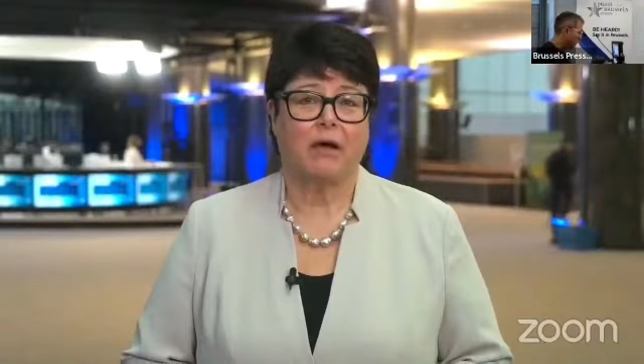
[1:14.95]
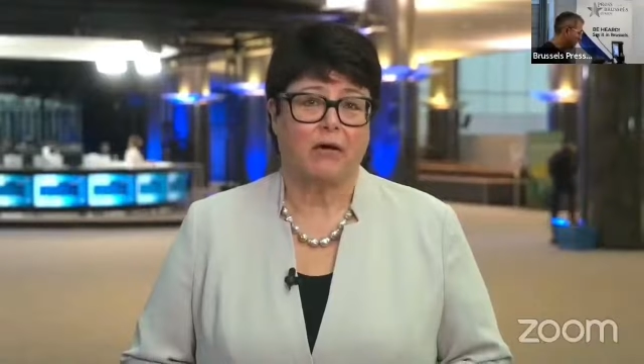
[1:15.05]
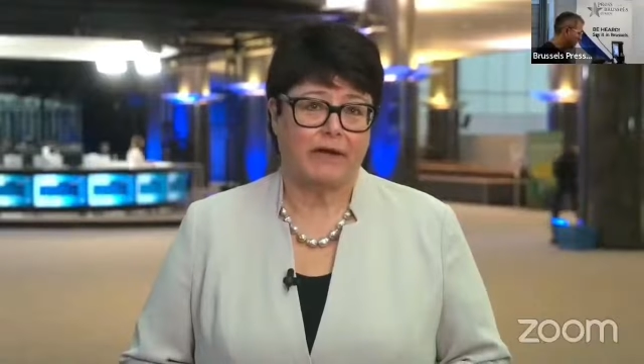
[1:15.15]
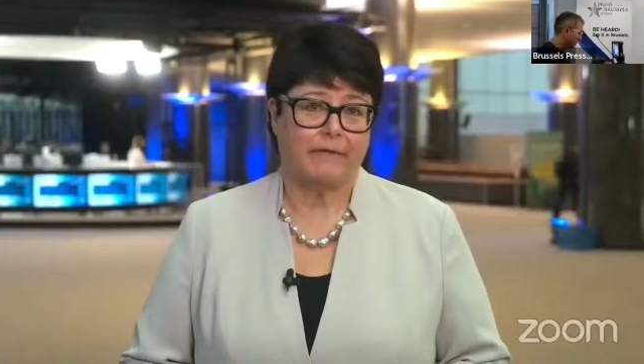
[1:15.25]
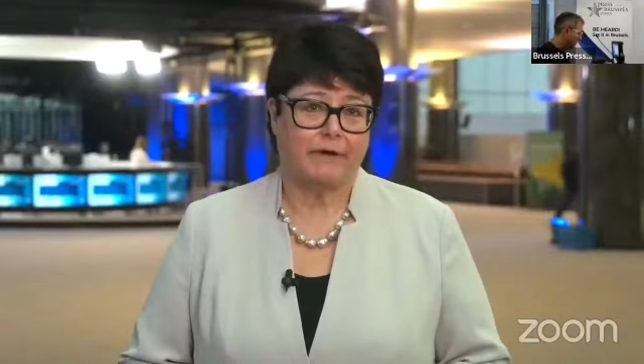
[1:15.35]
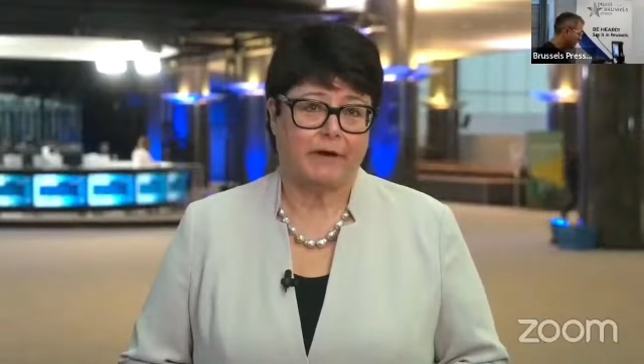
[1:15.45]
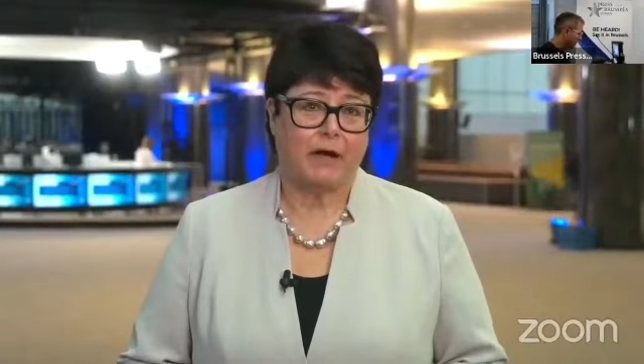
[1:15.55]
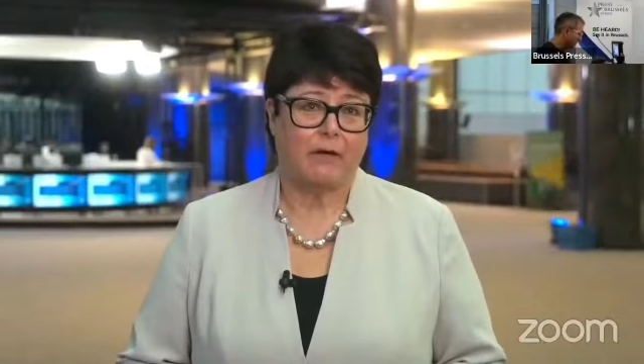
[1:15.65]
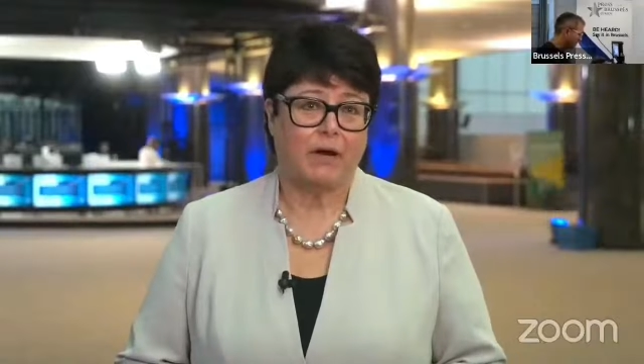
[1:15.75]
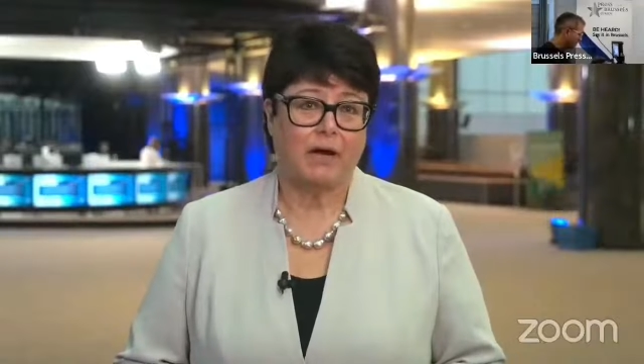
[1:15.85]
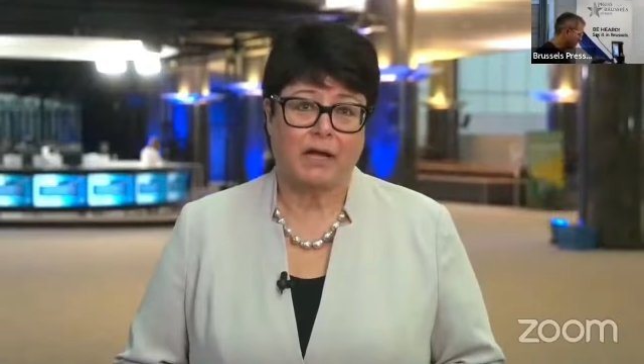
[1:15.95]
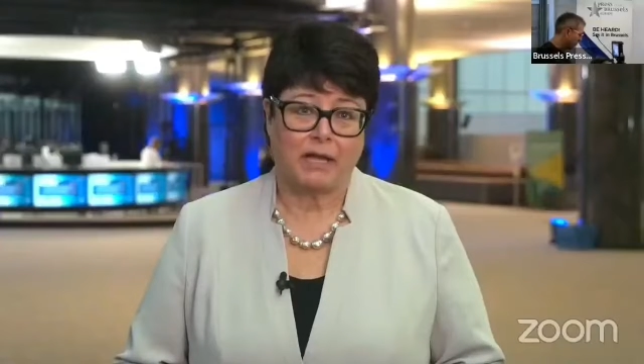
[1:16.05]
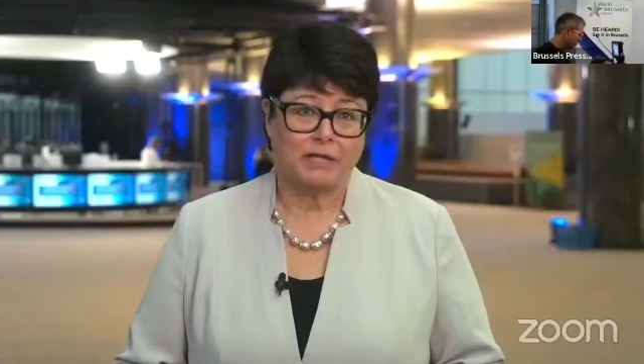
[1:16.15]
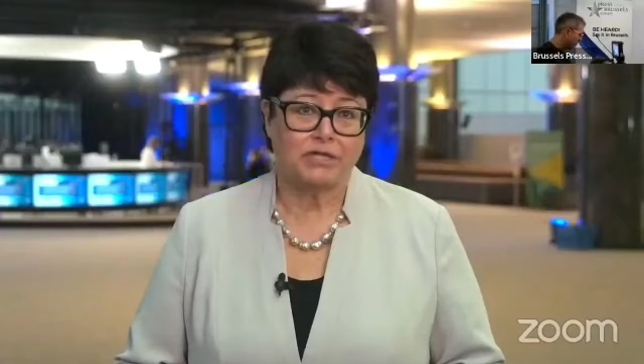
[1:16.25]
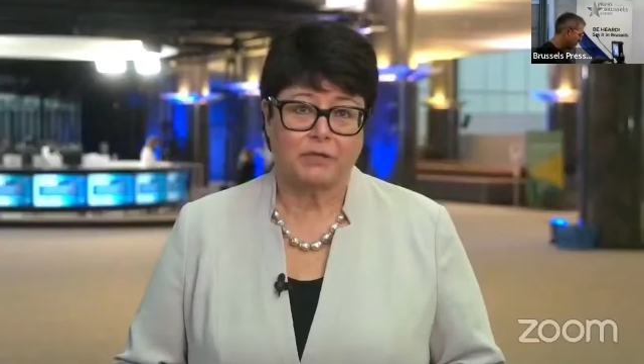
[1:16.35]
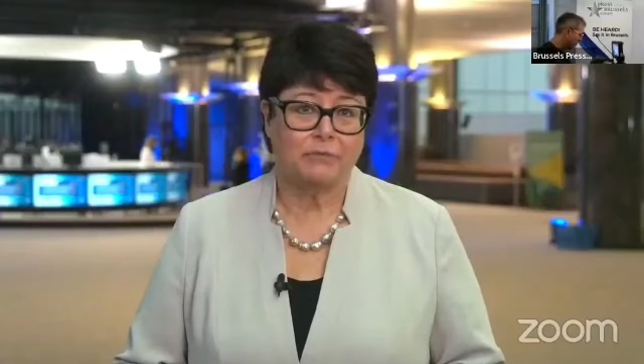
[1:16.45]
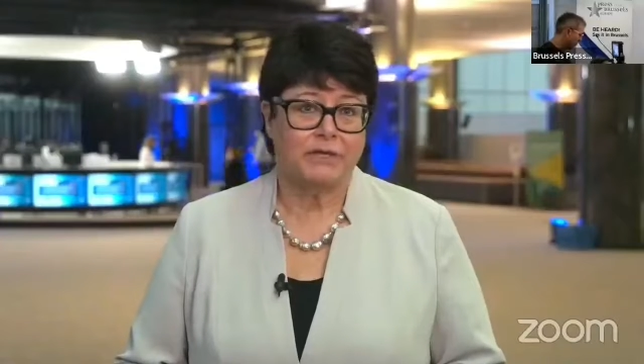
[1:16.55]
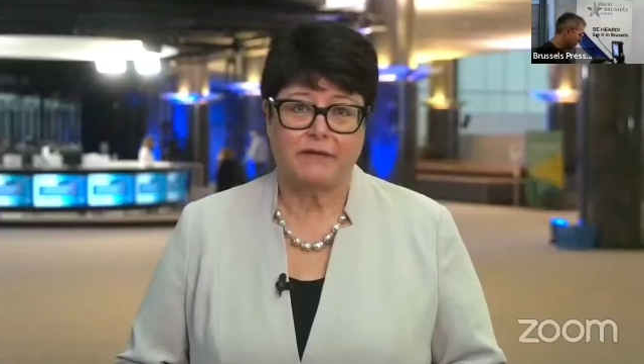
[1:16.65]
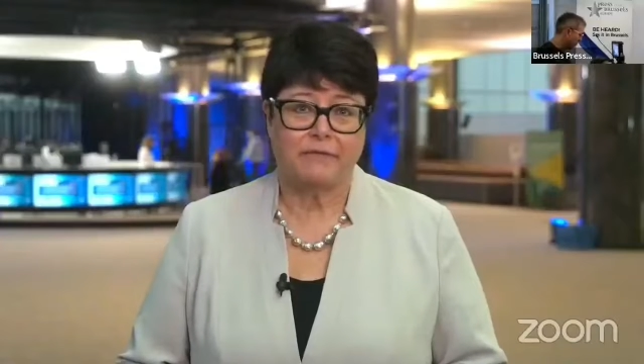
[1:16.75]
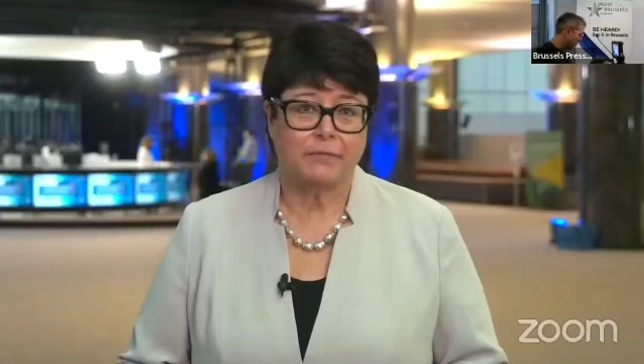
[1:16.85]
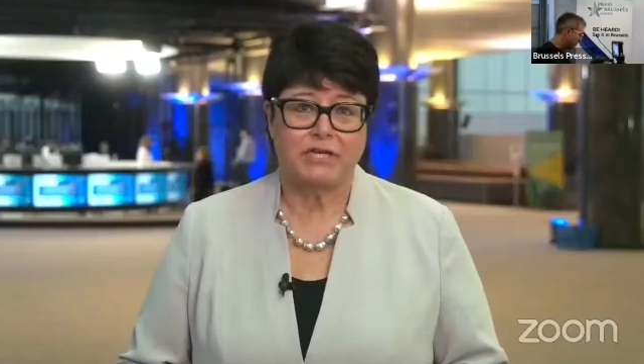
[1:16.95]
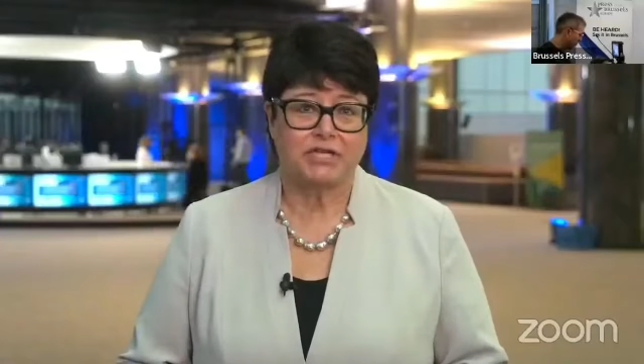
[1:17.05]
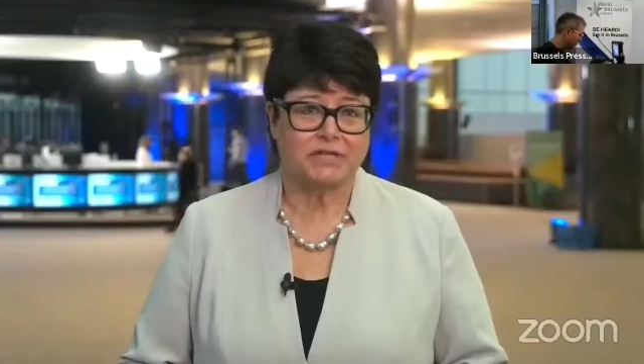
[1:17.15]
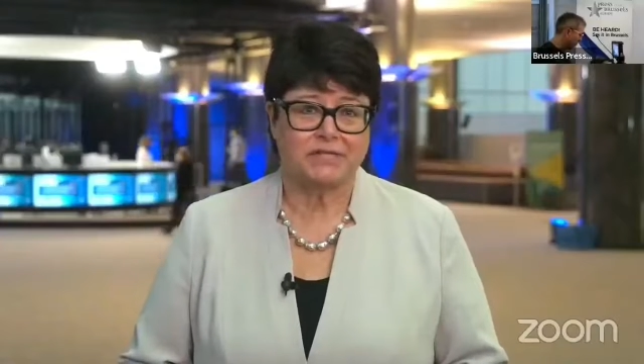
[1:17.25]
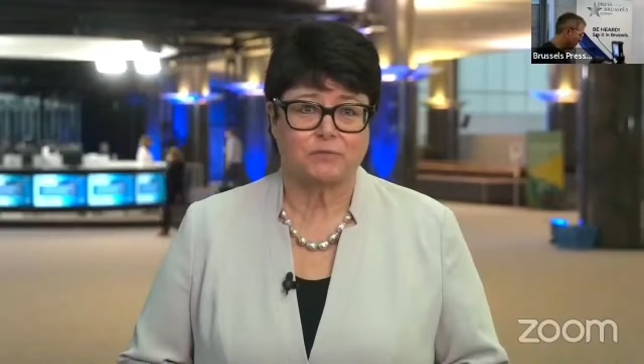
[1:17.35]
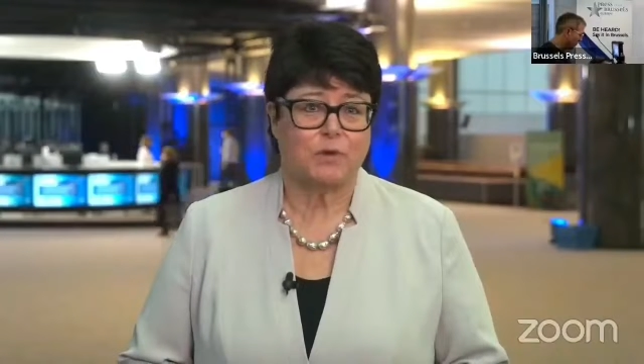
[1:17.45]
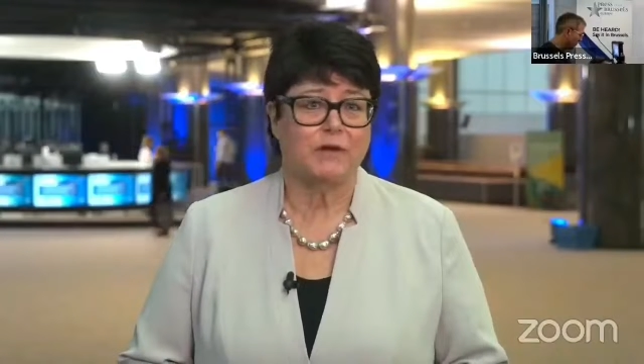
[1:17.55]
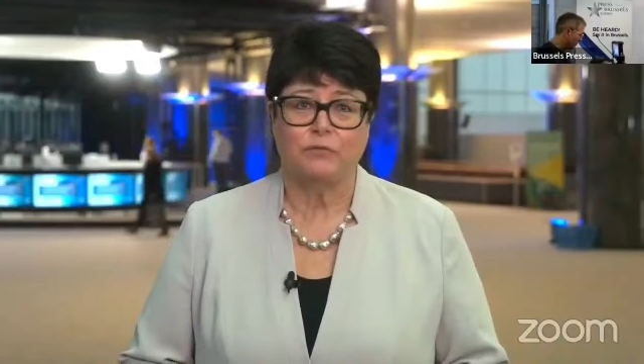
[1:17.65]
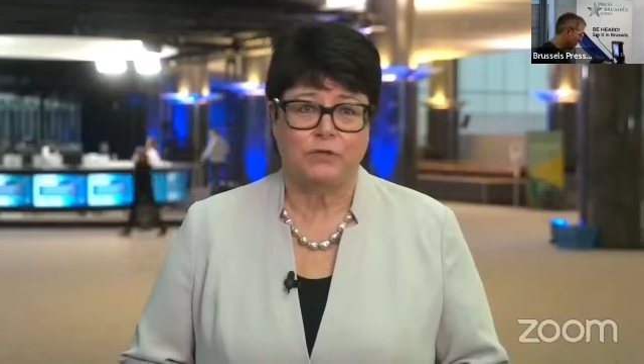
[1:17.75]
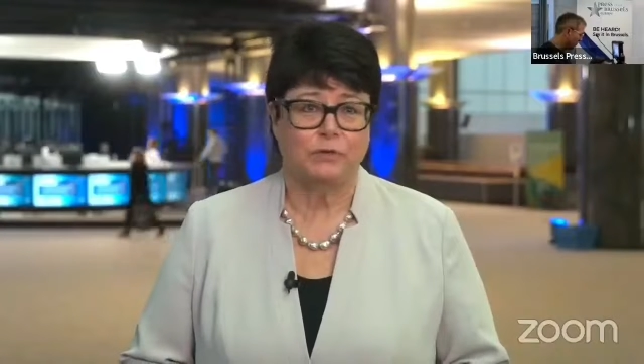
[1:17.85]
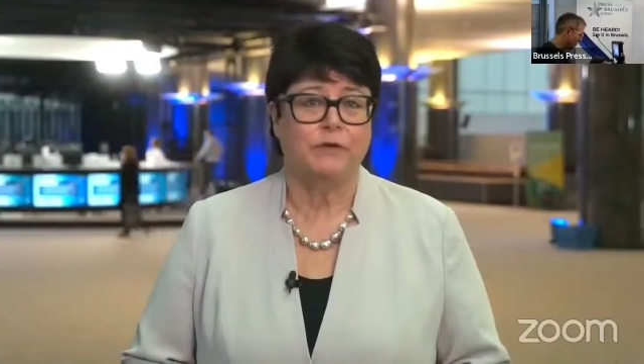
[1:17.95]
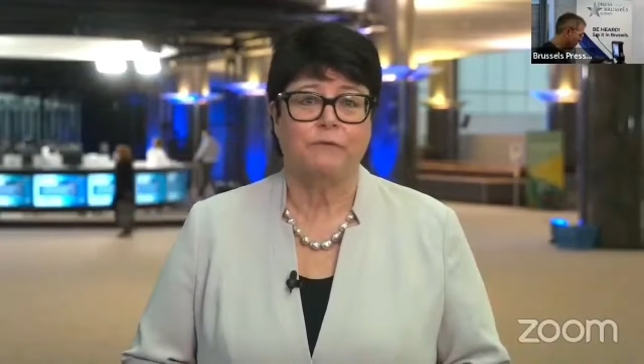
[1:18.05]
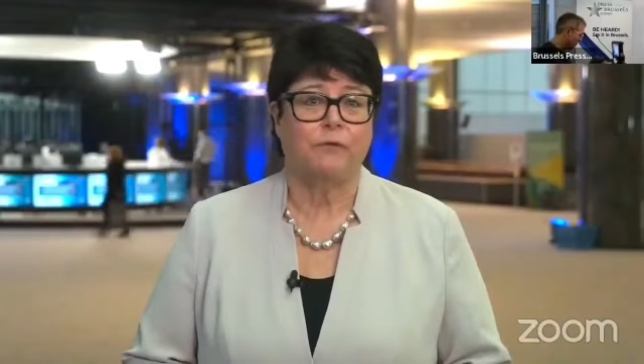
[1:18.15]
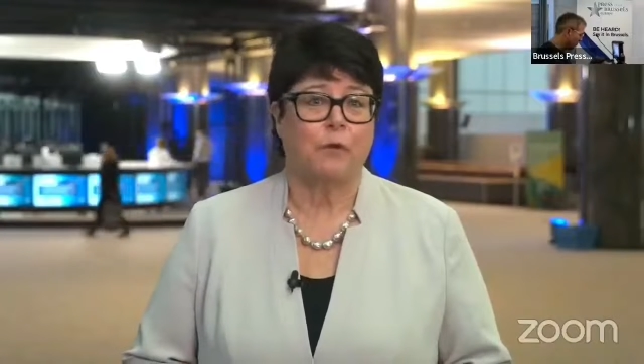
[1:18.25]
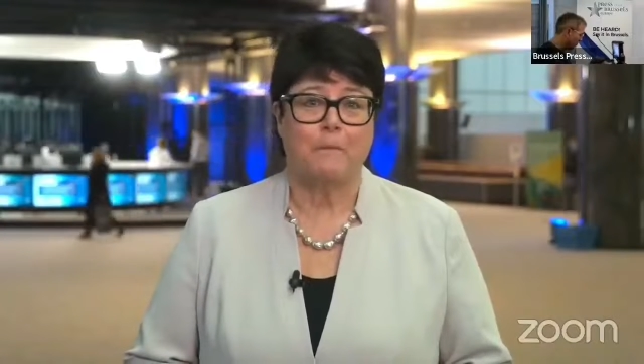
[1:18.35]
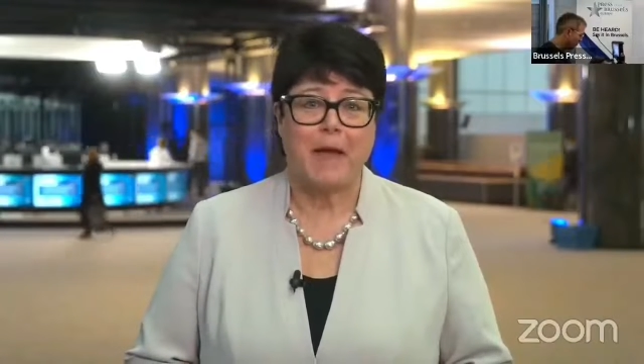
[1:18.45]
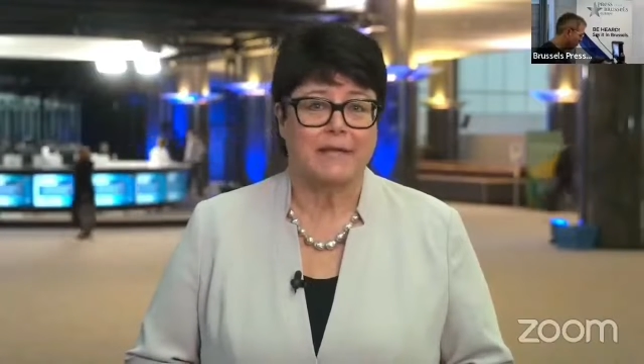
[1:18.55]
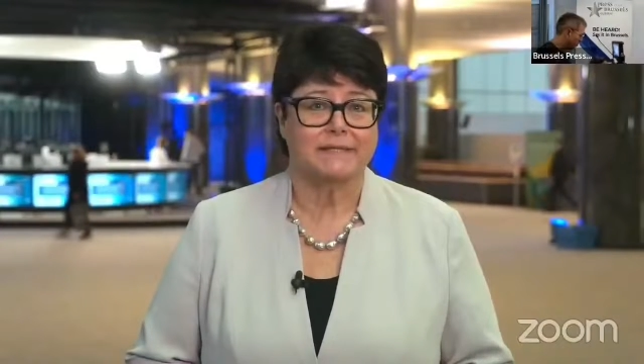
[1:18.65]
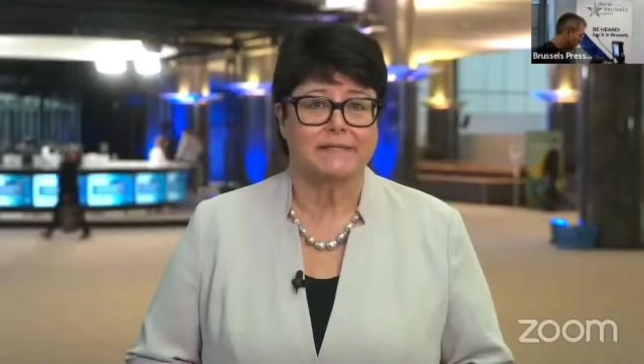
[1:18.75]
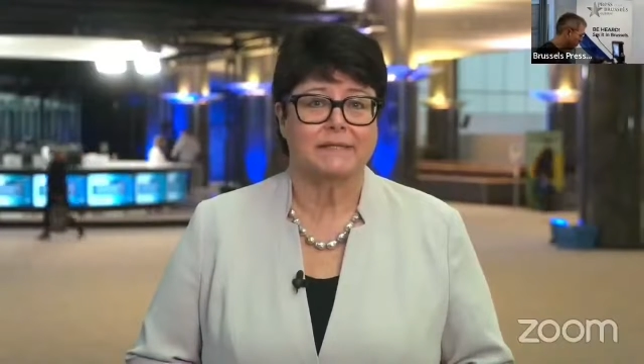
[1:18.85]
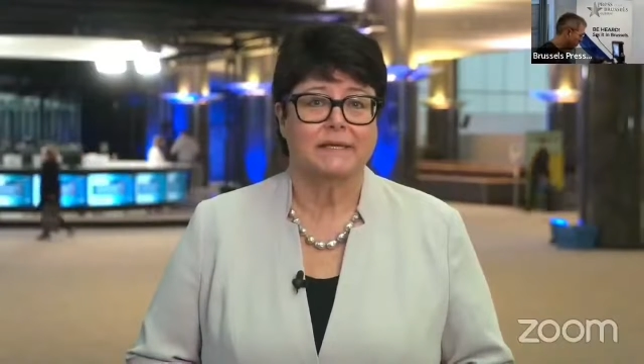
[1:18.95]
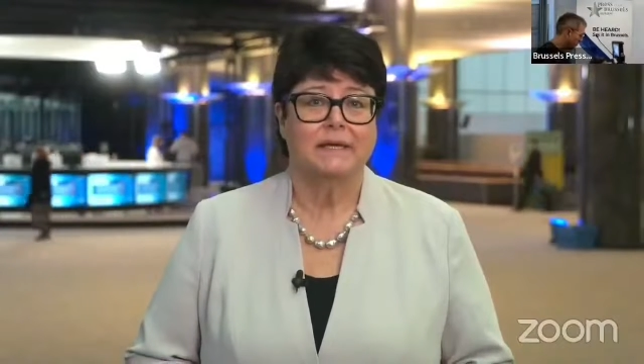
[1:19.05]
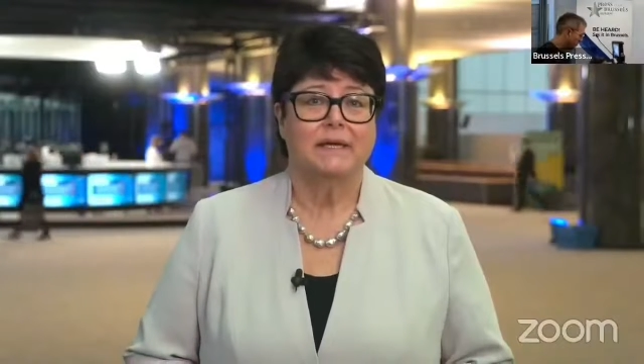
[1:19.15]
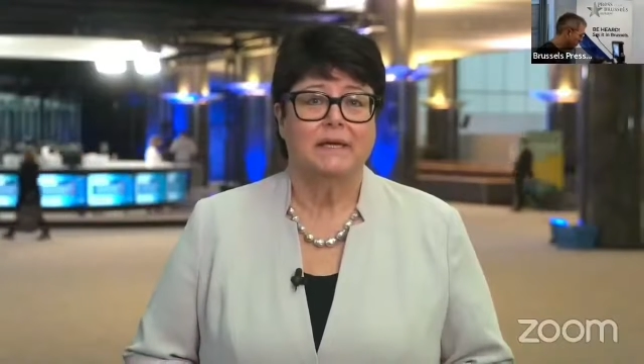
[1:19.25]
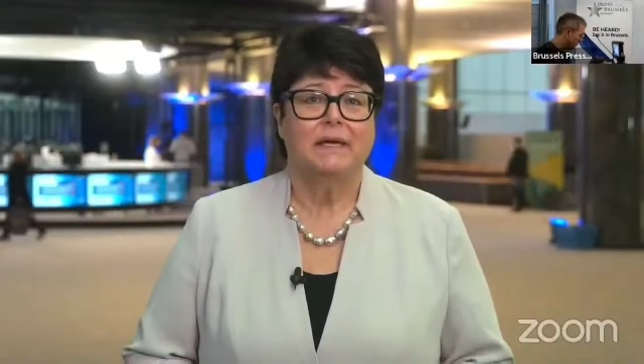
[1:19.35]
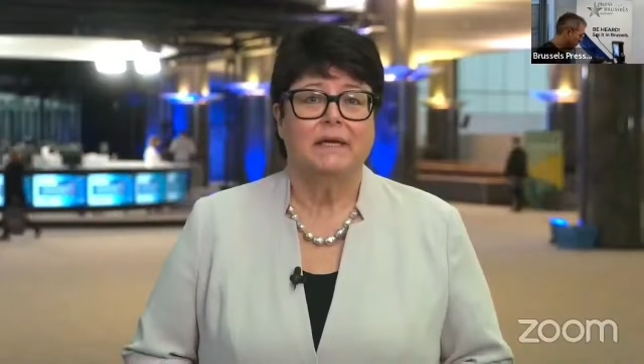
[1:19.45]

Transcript: However, our culture will never be just one uniform mass.